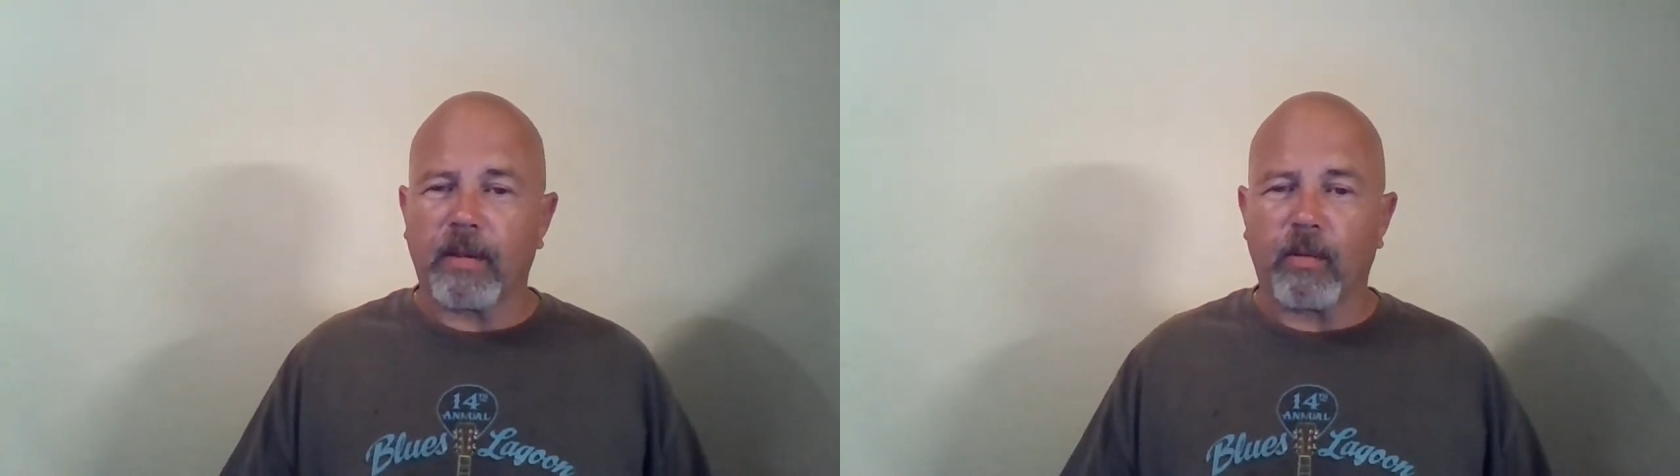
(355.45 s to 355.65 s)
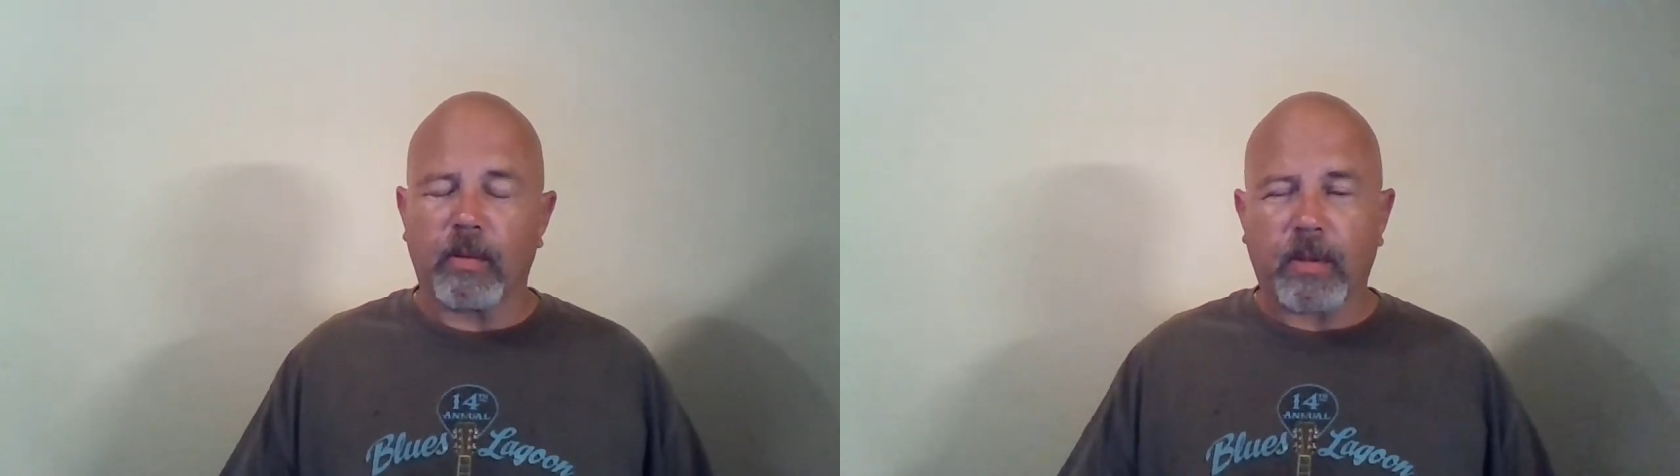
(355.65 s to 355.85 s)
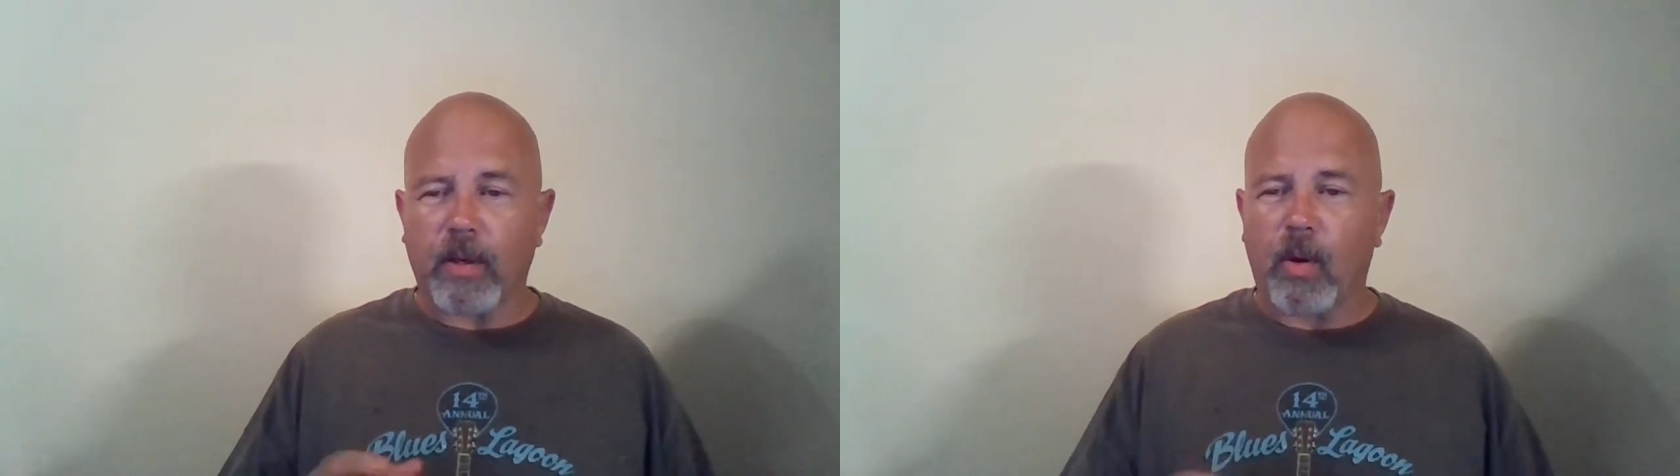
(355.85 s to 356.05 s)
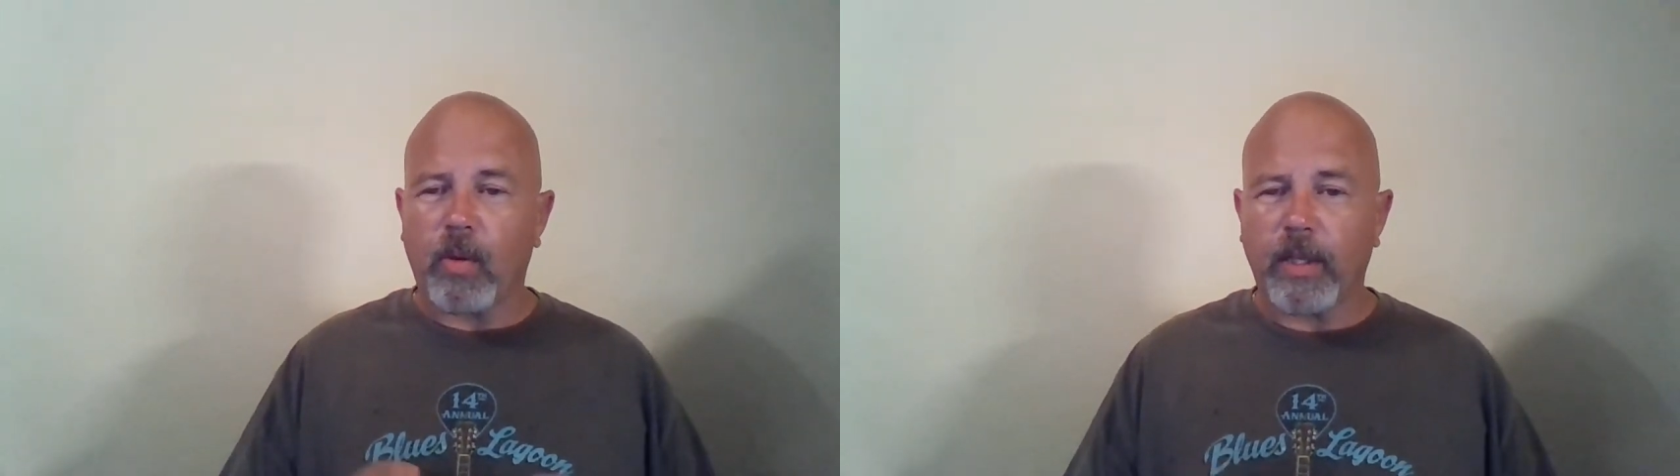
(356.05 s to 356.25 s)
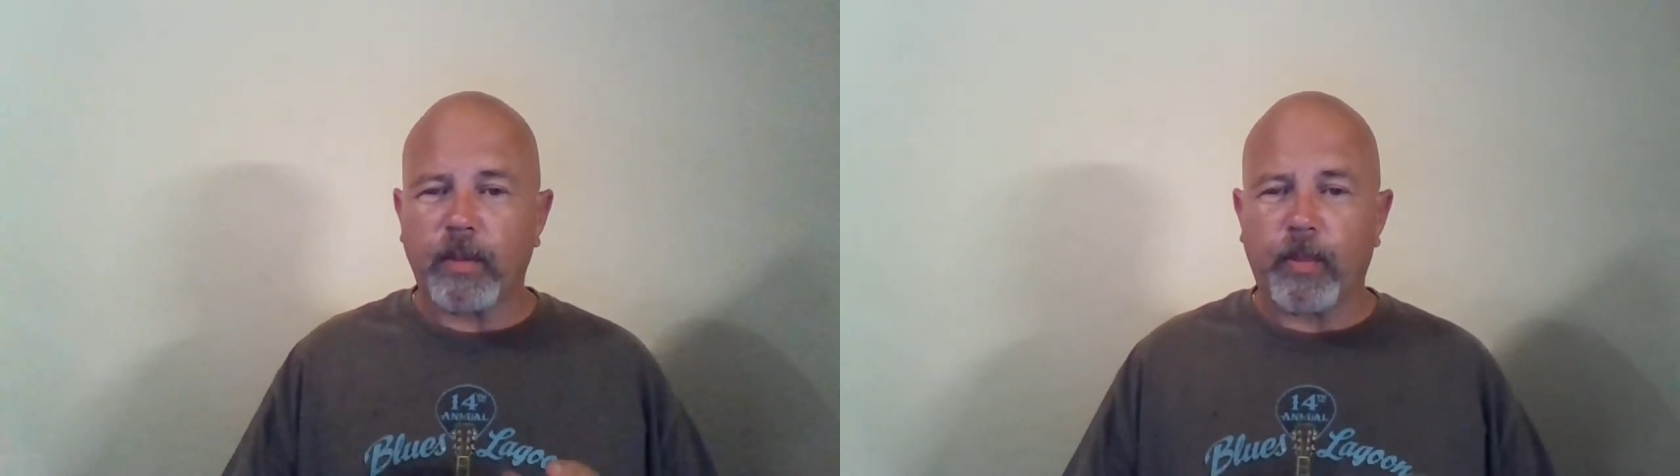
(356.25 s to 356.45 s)
The
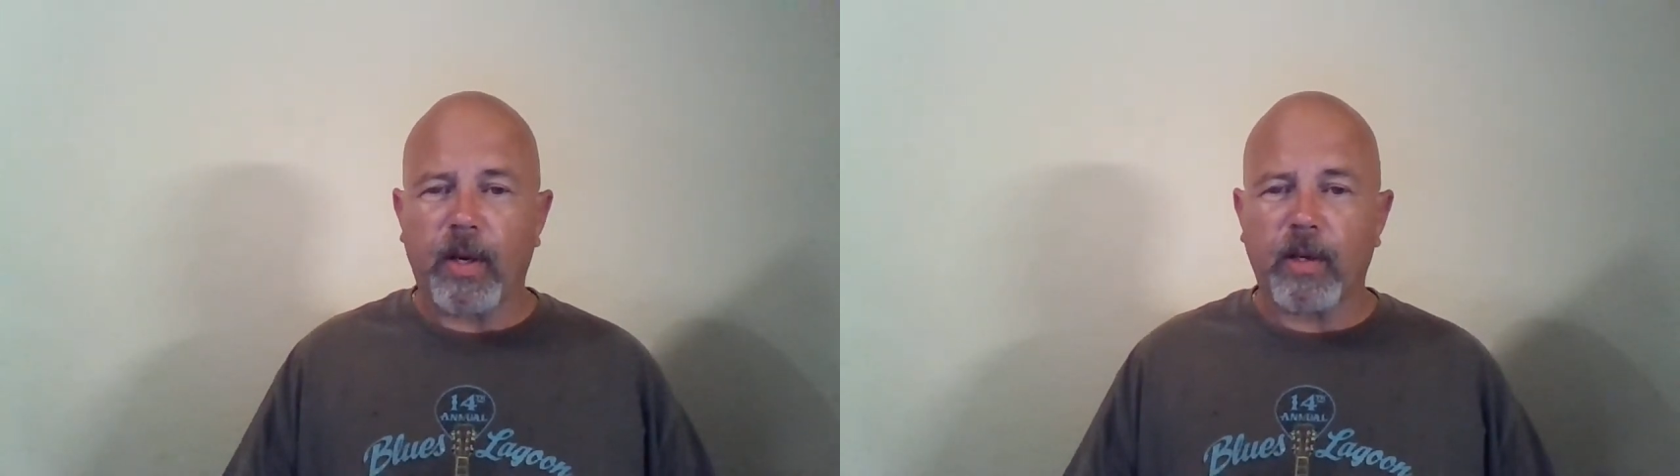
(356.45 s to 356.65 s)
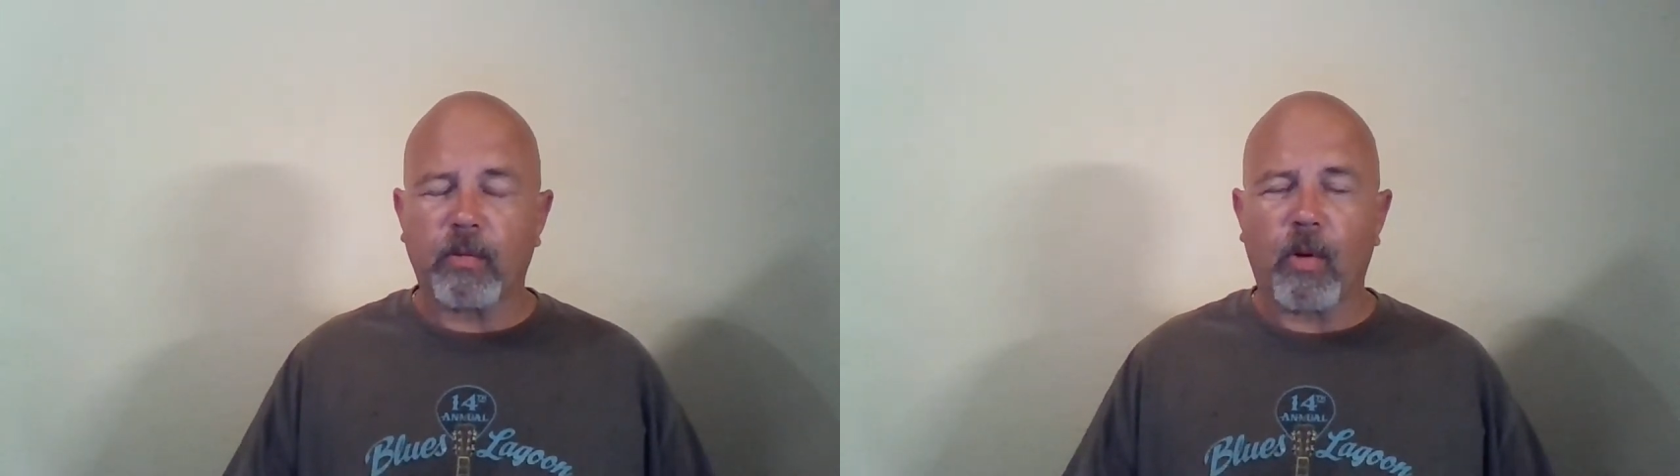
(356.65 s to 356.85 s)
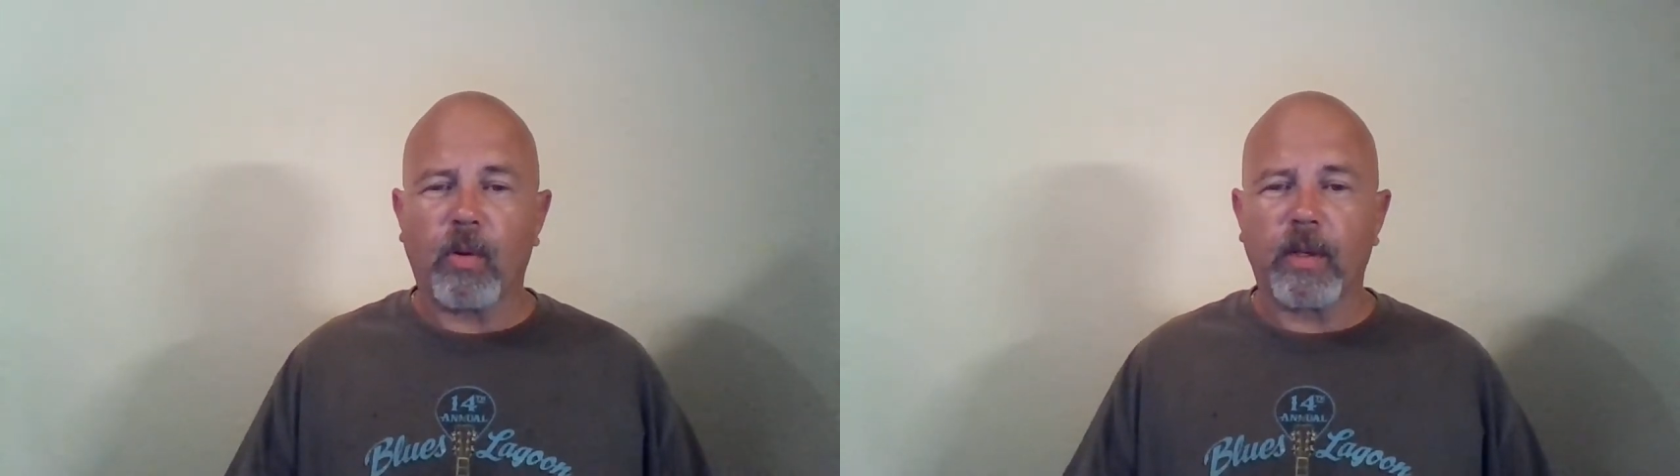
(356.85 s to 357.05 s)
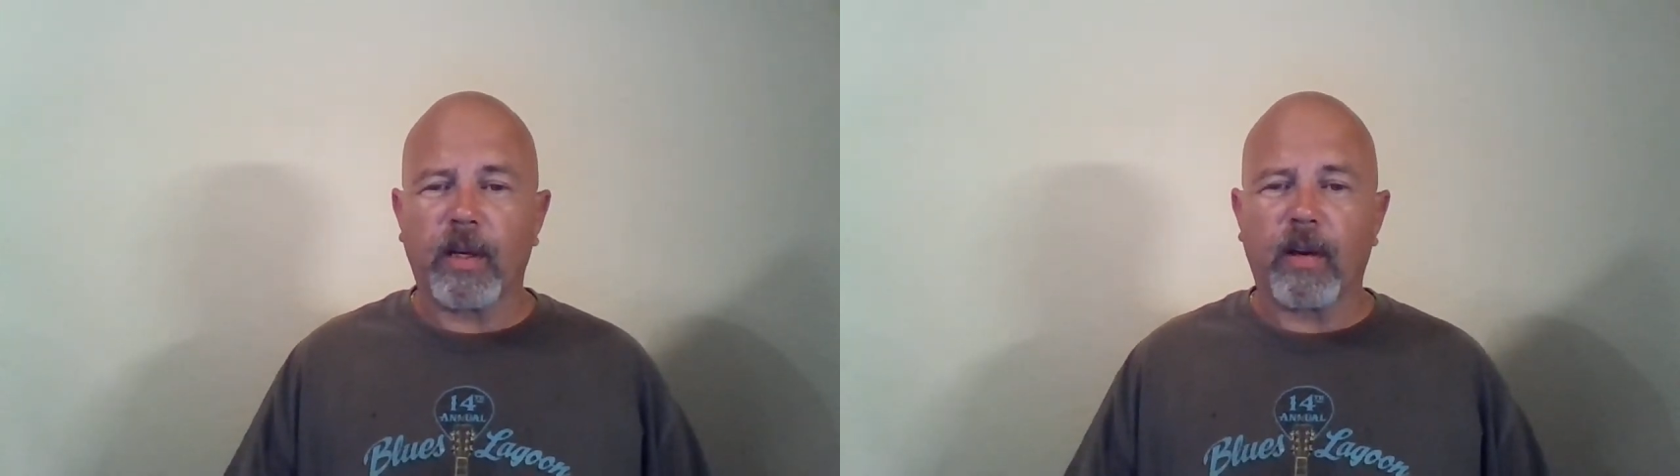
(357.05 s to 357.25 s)
Holy Spirit's role in